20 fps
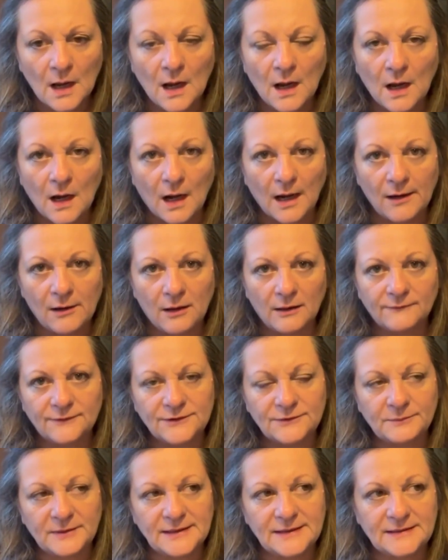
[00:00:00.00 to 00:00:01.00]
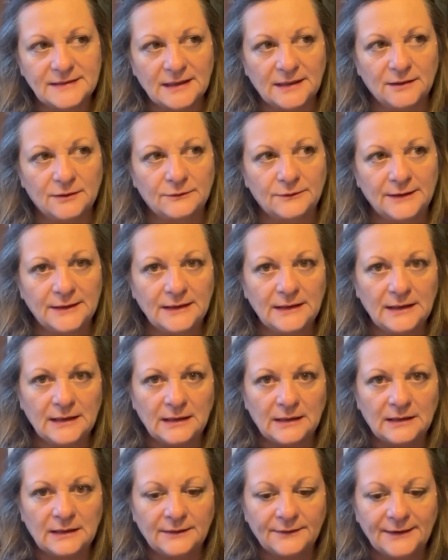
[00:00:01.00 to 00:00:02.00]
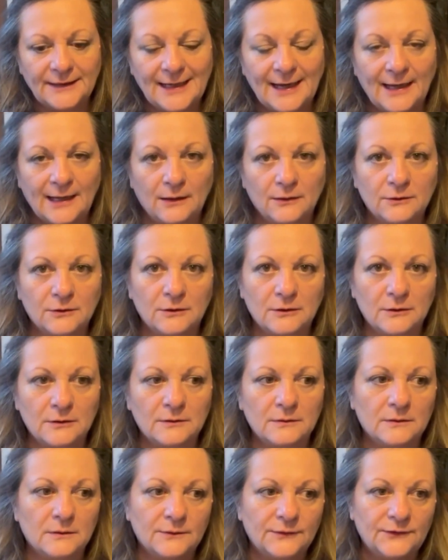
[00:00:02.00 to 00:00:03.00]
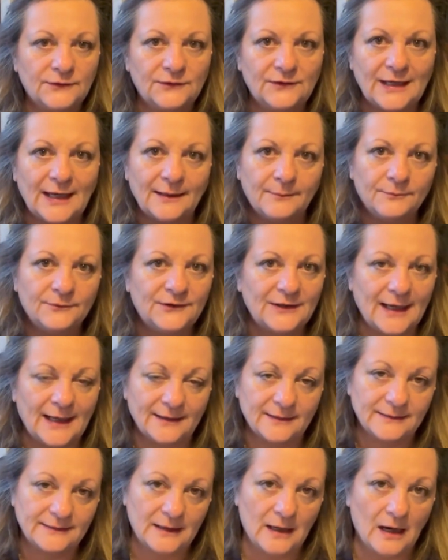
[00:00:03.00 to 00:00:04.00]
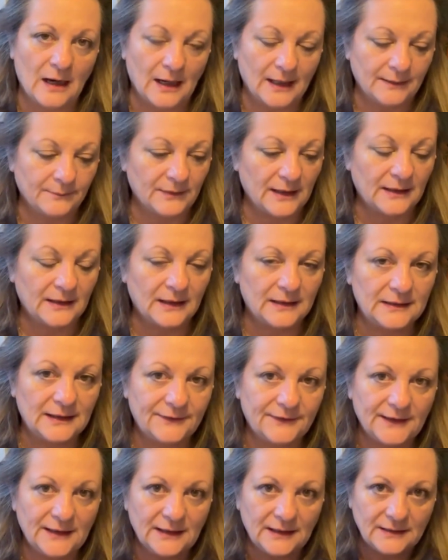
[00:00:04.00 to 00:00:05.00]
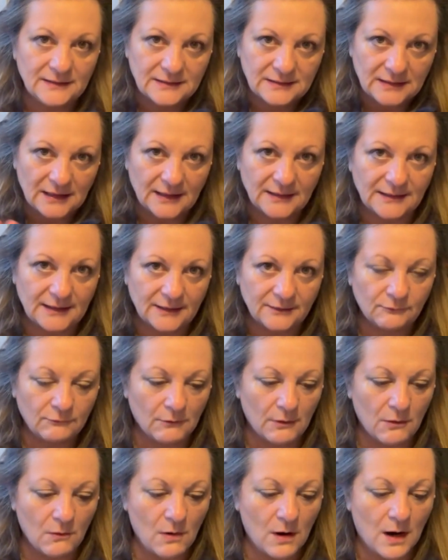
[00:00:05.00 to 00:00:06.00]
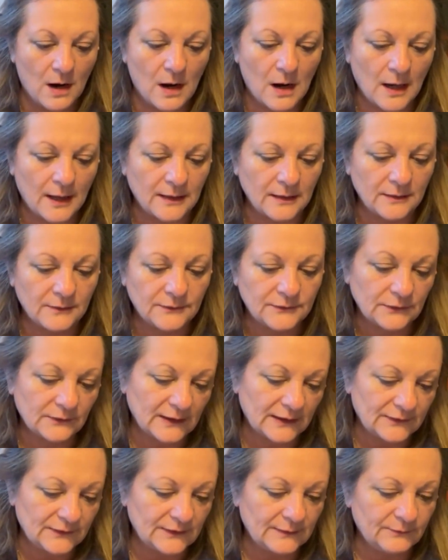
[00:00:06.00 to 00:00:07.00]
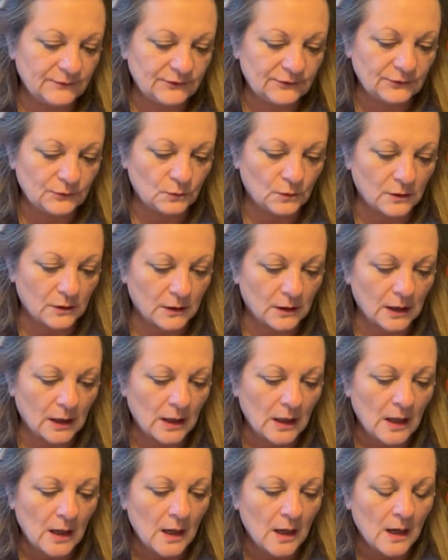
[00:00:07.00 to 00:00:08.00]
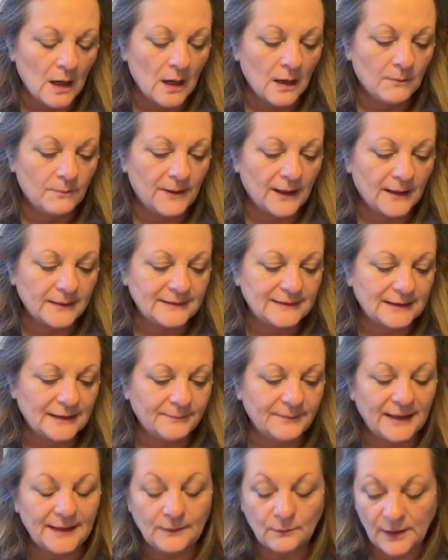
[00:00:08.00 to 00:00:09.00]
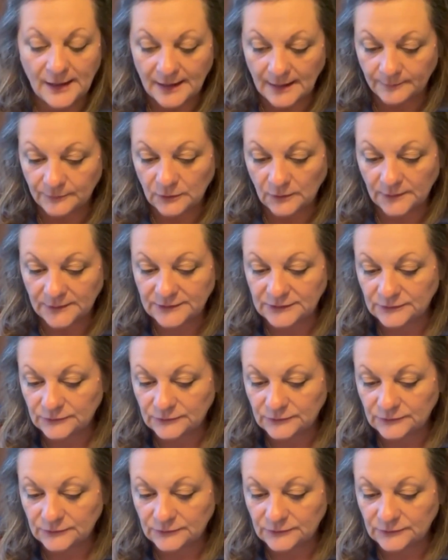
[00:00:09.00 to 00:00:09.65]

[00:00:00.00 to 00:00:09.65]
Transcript: I harvest my celery, the outer stems at a time, and I let the inside then grow on. So that seems to work. But anyway, I'm going to